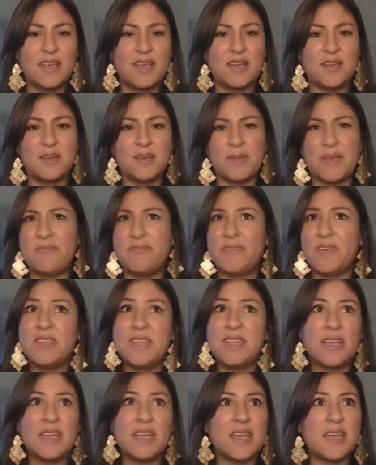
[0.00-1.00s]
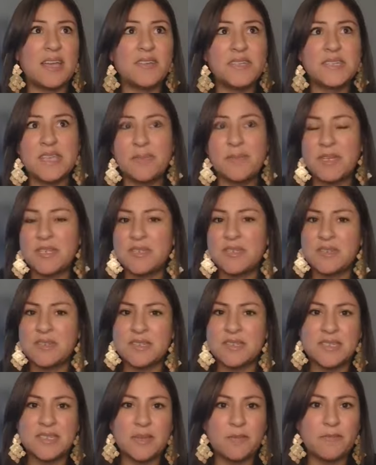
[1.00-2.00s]
Um, I felt like every time I took a
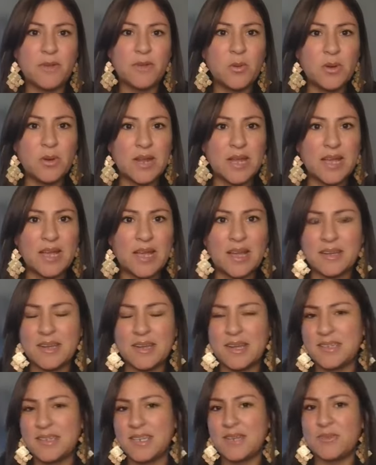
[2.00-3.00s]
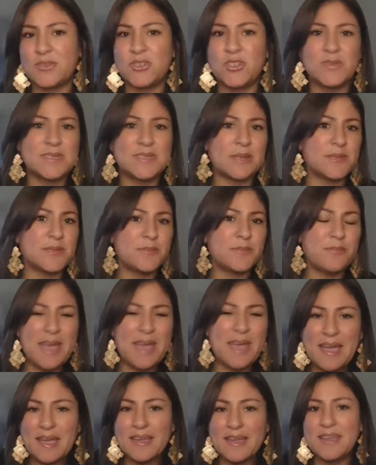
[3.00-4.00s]
step forward, I got knocked down two steps
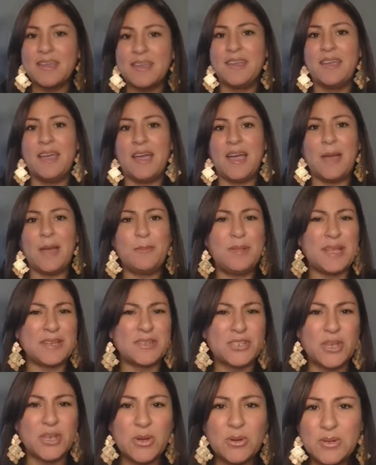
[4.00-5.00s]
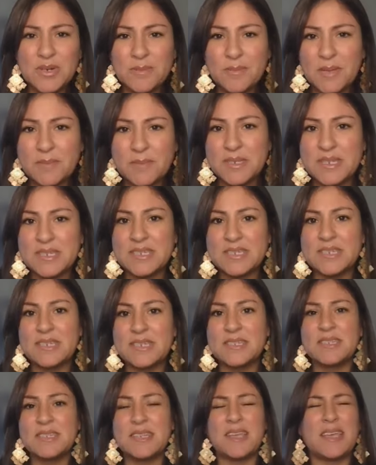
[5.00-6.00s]
back. I plateaued in my
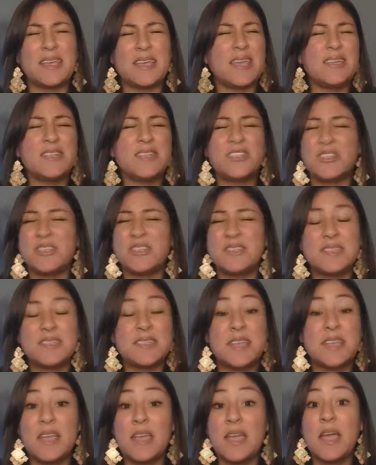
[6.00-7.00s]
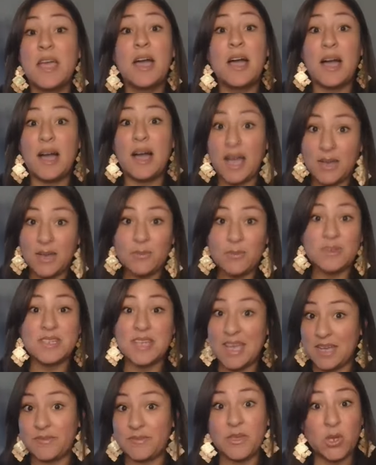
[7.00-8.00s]
business. Like it just, I was
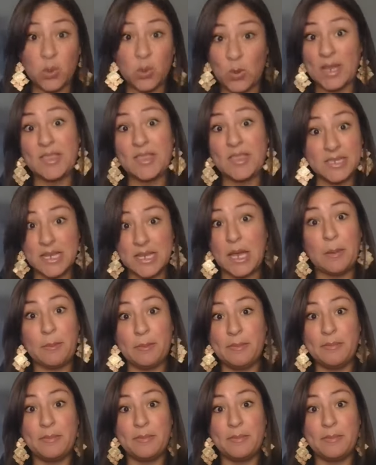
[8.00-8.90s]
having quite the time.